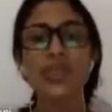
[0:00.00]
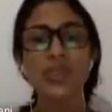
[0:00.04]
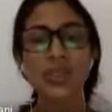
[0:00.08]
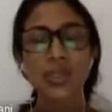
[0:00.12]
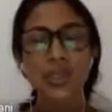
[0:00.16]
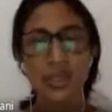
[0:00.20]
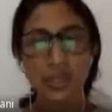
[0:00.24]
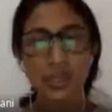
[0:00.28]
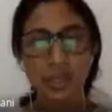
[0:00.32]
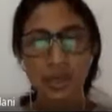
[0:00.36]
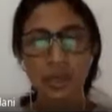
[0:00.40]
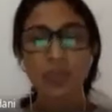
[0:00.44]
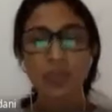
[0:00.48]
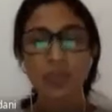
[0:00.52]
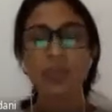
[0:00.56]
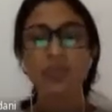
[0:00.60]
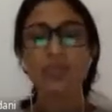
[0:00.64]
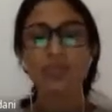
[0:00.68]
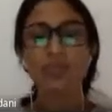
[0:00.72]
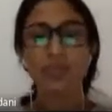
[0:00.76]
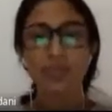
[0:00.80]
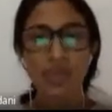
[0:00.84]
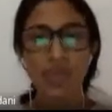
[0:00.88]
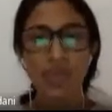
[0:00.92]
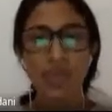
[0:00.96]
now
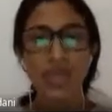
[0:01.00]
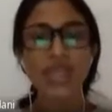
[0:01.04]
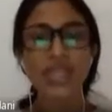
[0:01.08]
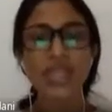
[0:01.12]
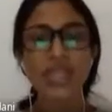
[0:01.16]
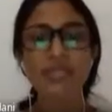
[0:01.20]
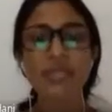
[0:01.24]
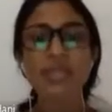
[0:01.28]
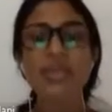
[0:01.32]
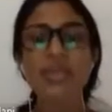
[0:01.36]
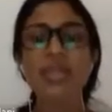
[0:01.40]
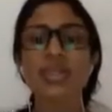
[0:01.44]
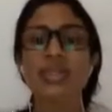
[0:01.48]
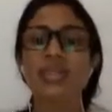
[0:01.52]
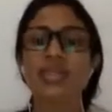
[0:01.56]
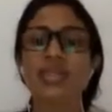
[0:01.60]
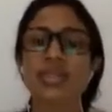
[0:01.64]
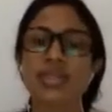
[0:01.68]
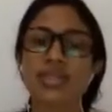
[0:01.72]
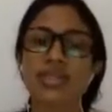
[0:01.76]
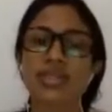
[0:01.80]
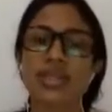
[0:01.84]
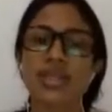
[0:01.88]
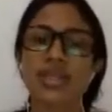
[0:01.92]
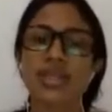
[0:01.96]
we are
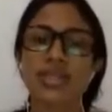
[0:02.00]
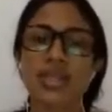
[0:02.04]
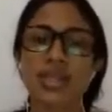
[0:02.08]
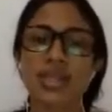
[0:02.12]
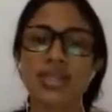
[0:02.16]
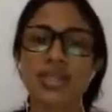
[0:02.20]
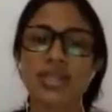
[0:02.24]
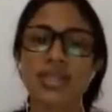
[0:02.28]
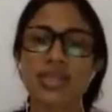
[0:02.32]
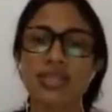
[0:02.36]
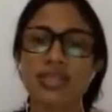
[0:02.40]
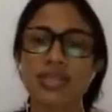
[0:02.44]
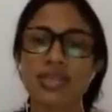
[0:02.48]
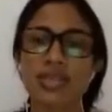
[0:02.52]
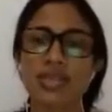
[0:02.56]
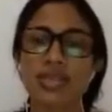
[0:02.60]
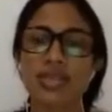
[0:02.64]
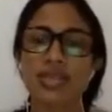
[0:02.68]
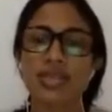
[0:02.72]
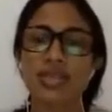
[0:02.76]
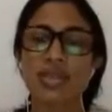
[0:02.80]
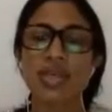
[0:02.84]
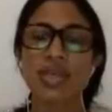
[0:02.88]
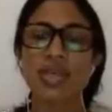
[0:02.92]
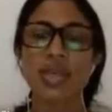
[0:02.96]
experiencing that
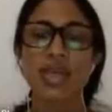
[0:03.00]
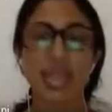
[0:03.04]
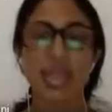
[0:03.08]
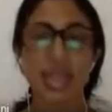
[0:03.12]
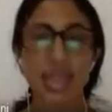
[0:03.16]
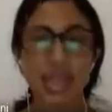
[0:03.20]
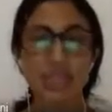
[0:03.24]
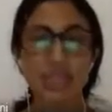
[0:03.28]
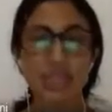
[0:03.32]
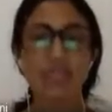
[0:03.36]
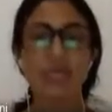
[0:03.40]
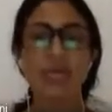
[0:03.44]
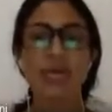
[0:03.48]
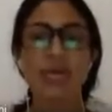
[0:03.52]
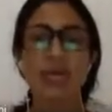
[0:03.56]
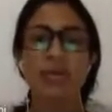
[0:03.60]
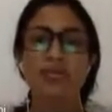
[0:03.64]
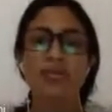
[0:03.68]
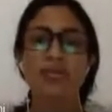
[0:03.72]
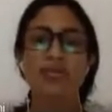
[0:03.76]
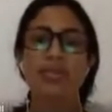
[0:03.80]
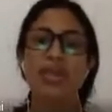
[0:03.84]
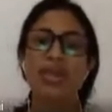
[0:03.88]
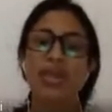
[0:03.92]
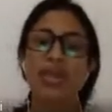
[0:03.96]
situation. That's why
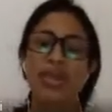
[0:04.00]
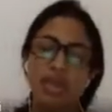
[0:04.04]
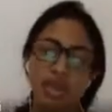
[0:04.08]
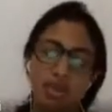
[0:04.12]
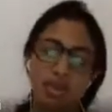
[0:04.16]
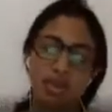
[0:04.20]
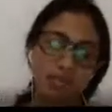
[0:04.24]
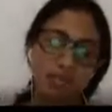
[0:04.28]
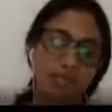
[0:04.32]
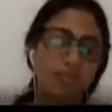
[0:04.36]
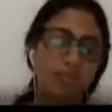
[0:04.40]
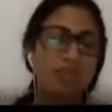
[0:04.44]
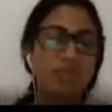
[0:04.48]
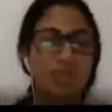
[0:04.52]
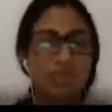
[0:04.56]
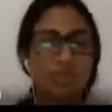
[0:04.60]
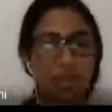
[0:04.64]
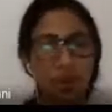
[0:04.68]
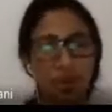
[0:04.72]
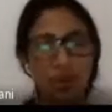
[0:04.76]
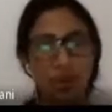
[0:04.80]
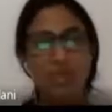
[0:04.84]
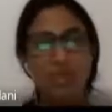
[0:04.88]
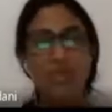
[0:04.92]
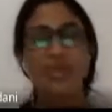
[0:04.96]
even
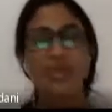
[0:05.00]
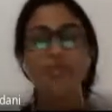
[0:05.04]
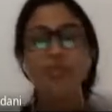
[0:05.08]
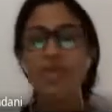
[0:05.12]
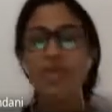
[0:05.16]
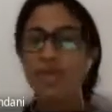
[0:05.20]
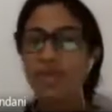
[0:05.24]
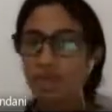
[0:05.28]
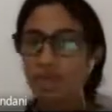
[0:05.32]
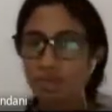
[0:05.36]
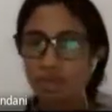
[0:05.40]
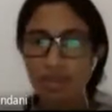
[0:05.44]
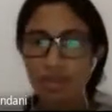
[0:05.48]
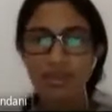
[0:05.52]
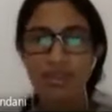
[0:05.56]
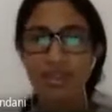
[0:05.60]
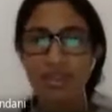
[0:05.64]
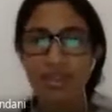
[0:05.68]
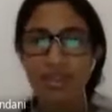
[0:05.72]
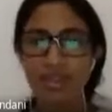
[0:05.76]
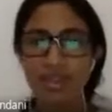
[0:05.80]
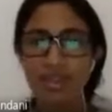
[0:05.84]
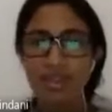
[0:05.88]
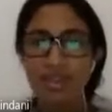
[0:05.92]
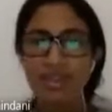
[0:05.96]
without that pandemic
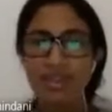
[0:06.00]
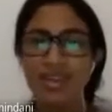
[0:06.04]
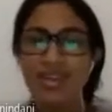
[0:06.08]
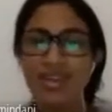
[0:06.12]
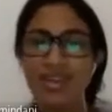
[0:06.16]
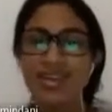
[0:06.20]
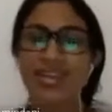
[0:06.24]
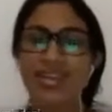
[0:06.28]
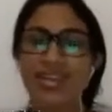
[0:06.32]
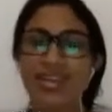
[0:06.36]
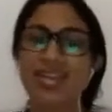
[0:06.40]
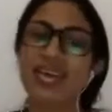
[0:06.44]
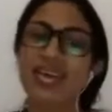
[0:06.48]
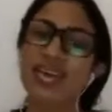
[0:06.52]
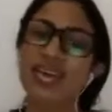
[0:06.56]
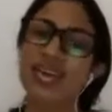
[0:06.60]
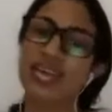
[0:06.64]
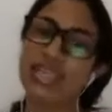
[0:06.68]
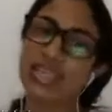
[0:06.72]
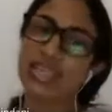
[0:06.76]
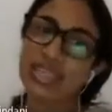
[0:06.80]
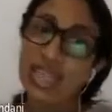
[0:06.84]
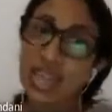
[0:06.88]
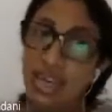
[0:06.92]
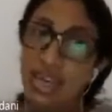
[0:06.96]
thing,
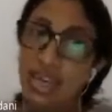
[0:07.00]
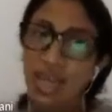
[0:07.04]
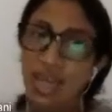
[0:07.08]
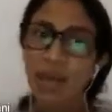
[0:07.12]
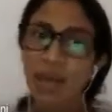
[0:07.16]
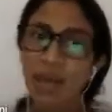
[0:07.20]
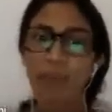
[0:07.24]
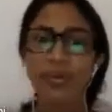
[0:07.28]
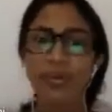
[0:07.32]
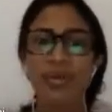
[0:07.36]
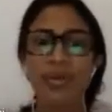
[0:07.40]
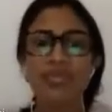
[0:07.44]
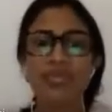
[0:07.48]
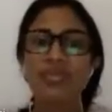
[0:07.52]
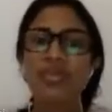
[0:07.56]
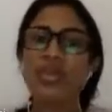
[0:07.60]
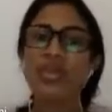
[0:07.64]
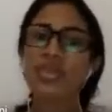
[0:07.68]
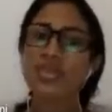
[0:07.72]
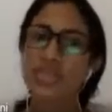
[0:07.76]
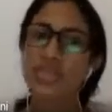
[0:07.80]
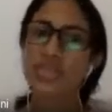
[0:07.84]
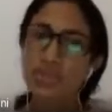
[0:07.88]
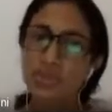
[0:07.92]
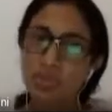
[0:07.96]
it can happen if there
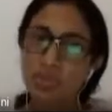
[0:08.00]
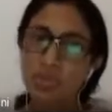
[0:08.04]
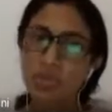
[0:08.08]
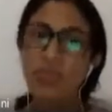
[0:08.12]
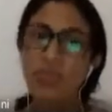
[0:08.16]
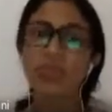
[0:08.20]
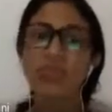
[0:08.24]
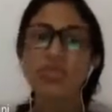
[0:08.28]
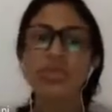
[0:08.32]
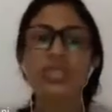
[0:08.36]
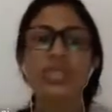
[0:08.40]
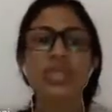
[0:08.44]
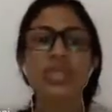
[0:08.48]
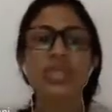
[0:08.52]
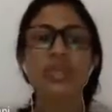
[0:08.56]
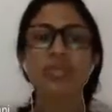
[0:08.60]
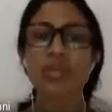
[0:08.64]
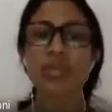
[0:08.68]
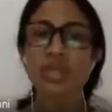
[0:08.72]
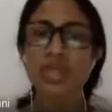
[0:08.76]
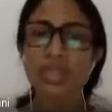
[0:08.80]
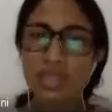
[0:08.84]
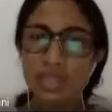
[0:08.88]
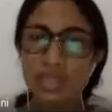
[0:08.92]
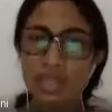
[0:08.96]
is no
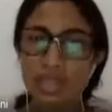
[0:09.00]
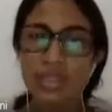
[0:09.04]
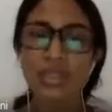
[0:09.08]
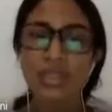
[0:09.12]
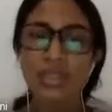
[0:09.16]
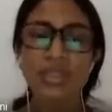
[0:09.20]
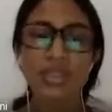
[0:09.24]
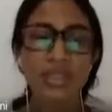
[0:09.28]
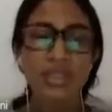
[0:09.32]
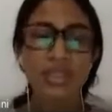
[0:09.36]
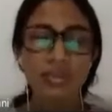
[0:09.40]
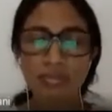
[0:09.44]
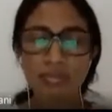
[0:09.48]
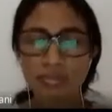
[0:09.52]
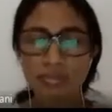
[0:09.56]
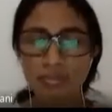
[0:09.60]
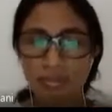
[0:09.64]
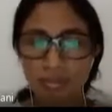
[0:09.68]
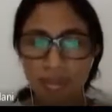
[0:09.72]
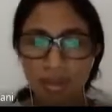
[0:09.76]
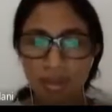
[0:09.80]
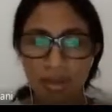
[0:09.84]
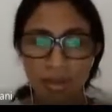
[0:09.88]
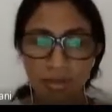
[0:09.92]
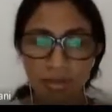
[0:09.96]
stability in
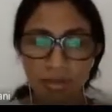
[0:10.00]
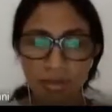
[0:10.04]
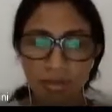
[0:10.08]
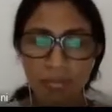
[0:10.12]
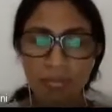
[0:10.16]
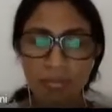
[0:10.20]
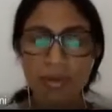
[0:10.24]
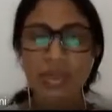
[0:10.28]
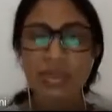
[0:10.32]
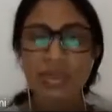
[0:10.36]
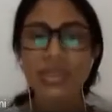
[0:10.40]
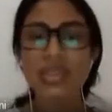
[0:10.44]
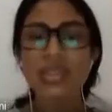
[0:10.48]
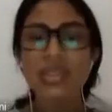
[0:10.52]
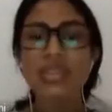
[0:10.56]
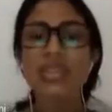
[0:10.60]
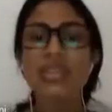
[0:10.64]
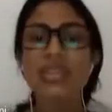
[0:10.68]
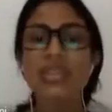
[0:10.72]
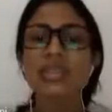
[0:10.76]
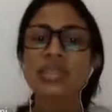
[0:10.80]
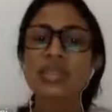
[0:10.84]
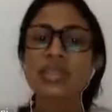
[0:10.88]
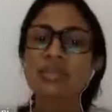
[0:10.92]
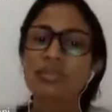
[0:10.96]
the monetary
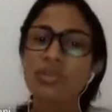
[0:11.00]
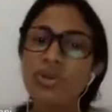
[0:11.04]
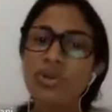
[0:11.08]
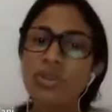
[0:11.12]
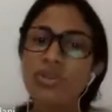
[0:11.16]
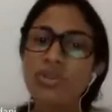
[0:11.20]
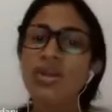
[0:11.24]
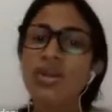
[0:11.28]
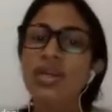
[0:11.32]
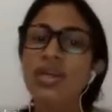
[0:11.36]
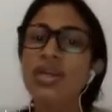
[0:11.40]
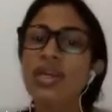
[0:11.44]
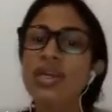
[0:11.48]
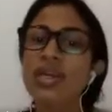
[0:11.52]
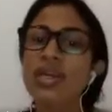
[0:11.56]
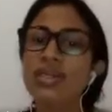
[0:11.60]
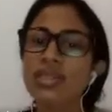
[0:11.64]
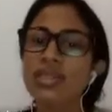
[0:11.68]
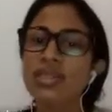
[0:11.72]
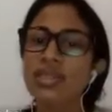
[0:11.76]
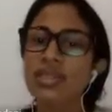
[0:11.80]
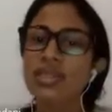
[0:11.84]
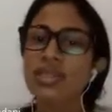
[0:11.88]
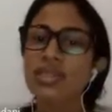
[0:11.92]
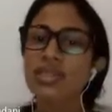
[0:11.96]
system or the financial
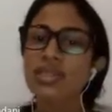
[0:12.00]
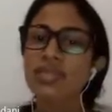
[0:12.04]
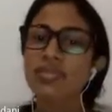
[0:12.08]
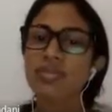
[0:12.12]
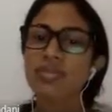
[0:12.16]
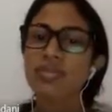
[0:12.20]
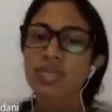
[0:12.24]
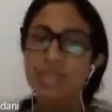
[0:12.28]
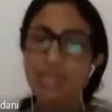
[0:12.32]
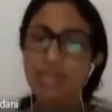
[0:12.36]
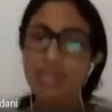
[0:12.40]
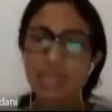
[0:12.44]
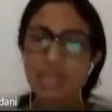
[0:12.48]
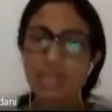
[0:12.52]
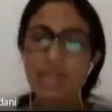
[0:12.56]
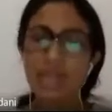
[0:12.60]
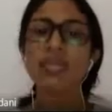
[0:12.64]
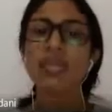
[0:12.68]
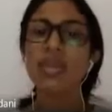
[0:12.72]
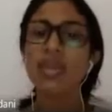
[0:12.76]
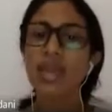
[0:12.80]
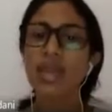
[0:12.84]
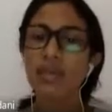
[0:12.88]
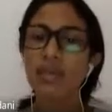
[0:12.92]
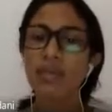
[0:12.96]
system. The same
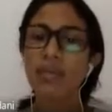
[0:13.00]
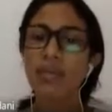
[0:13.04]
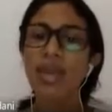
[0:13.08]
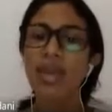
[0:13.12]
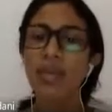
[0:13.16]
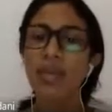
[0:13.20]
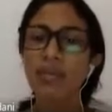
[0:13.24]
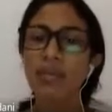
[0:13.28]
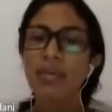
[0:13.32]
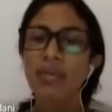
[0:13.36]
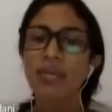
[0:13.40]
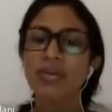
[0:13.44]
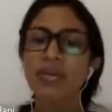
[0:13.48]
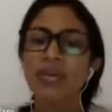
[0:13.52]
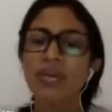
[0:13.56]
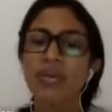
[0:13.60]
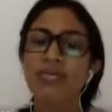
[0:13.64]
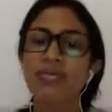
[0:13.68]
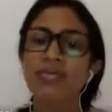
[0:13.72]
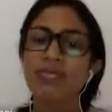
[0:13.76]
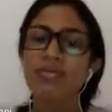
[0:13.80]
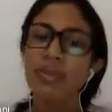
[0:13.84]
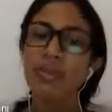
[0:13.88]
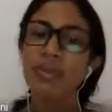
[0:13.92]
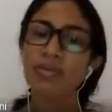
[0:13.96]
thing can happen if
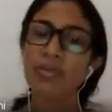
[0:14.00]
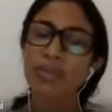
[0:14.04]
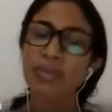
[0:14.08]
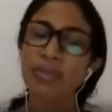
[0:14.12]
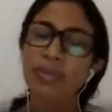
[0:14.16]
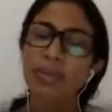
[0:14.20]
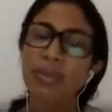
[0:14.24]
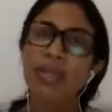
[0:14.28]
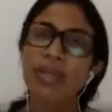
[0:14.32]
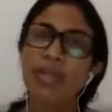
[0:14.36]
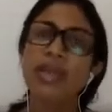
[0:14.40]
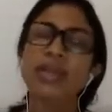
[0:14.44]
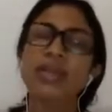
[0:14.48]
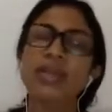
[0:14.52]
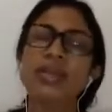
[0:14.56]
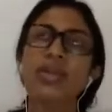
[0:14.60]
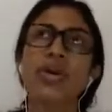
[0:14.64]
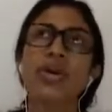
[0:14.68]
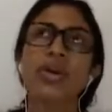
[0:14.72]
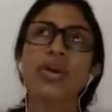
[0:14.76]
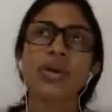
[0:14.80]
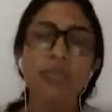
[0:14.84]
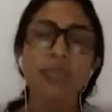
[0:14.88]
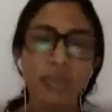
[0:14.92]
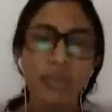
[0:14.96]
the people
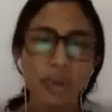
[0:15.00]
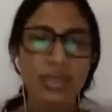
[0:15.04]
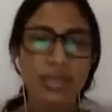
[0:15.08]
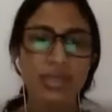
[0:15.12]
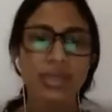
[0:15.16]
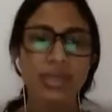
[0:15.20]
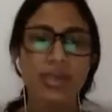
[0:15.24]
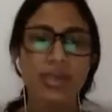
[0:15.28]
cannot predict